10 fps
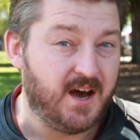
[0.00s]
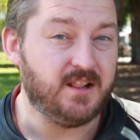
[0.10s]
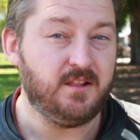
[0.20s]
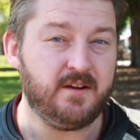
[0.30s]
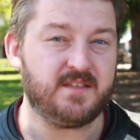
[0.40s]

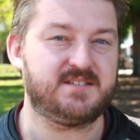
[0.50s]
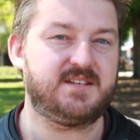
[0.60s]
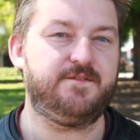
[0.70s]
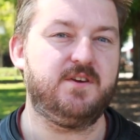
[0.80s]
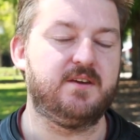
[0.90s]
a lot of the
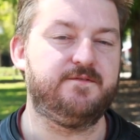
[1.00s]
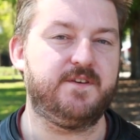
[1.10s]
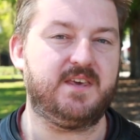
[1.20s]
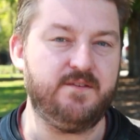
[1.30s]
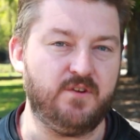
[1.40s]
stuff you can
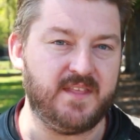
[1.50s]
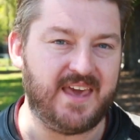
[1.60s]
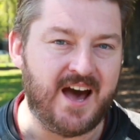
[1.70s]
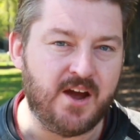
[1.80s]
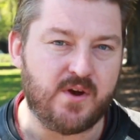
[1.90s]
forgive on the
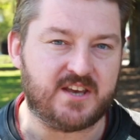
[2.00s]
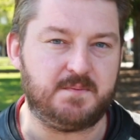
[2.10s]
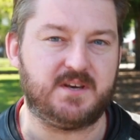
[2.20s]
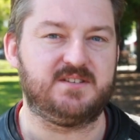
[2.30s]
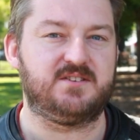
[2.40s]
RX
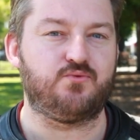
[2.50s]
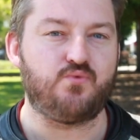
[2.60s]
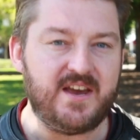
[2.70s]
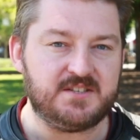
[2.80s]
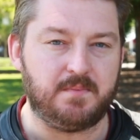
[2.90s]
because it's a
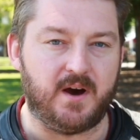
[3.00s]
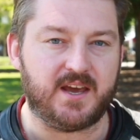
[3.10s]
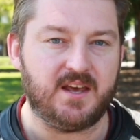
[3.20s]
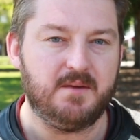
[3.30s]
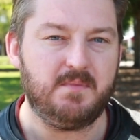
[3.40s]
race
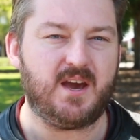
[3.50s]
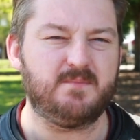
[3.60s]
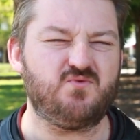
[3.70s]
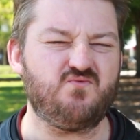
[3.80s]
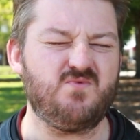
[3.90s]
bike
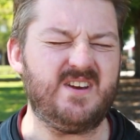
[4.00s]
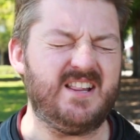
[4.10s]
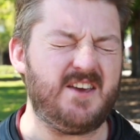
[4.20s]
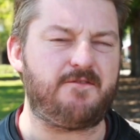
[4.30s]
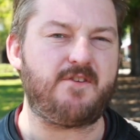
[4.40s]
becomes
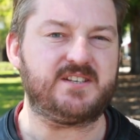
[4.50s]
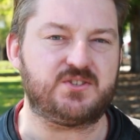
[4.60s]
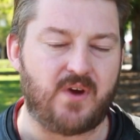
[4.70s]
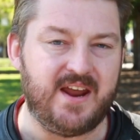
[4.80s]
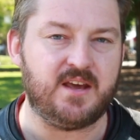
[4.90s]
really
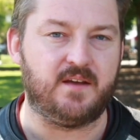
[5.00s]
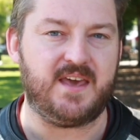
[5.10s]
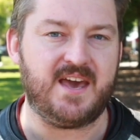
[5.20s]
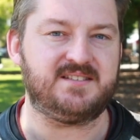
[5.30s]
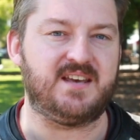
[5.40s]
frustrating on
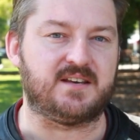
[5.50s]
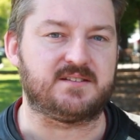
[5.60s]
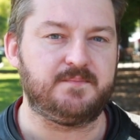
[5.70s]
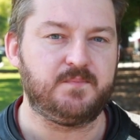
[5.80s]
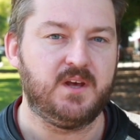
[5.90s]
the
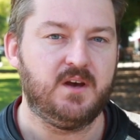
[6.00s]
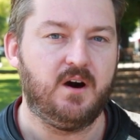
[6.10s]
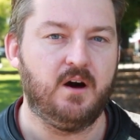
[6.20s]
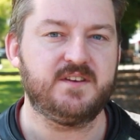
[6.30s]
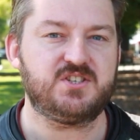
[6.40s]
SX.
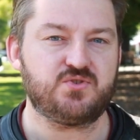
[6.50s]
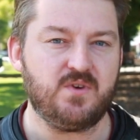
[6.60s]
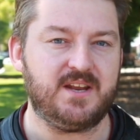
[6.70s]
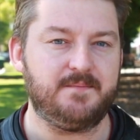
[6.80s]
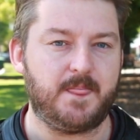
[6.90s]
On the
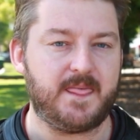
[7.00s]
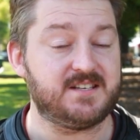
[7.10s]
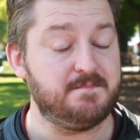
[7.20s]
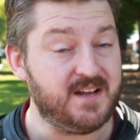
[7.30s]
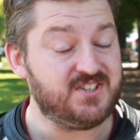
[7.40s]
street,
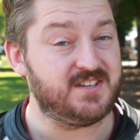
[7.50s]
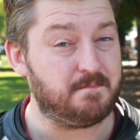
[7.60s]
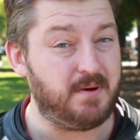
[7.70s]
as much as it